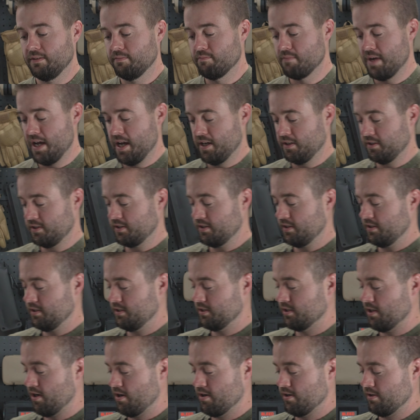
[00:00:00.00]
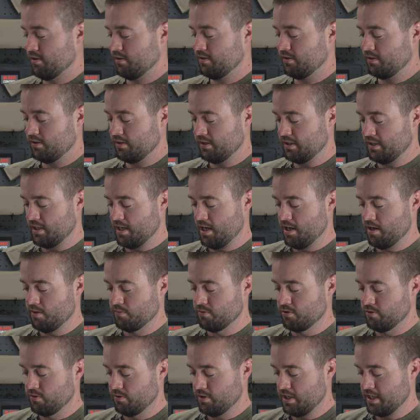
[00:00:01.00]
mount. So I
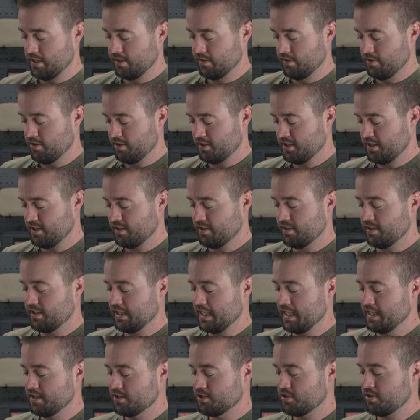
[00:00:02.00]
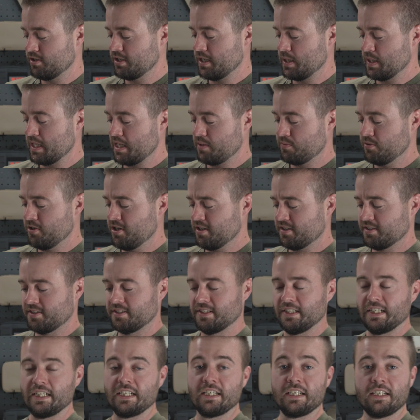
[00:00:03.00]
will unlock it and show you how that
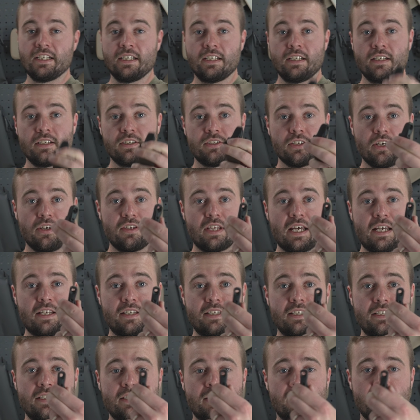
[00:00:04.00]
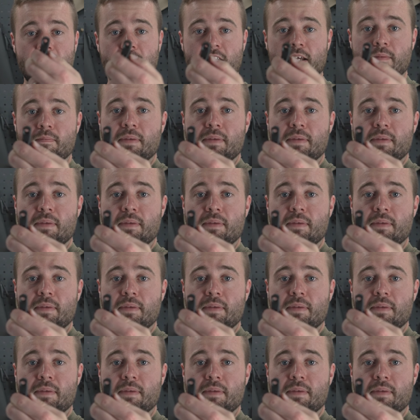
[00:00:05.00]
works. So that is a